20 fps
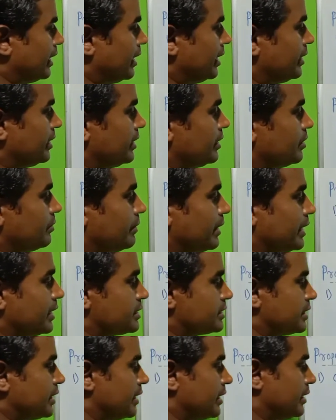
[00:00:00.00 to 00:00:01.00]
into minus
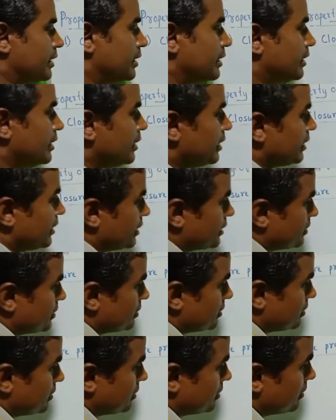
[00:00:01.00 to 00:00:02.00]
10
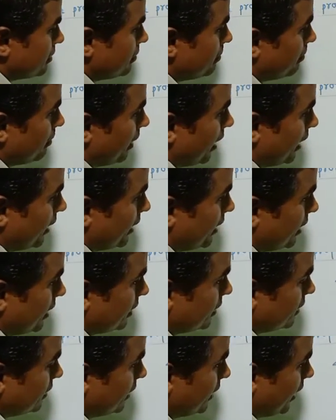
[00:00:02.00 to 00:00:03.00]
is
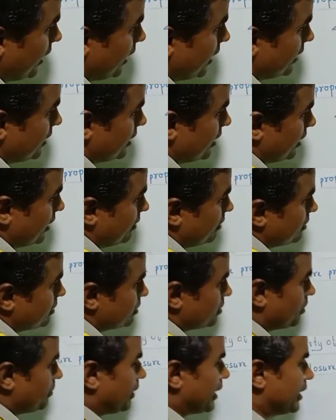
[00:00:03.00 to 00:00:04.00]
minus 80.
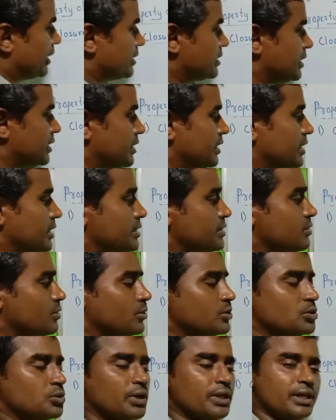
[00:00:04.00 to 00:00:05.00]
So minus 80 is
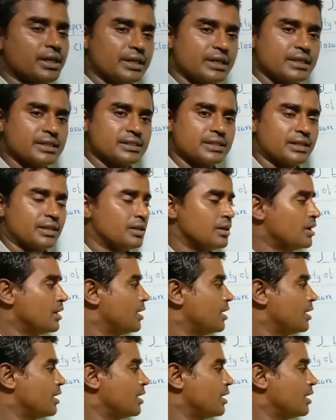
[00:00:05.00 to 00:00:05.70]
also an integer.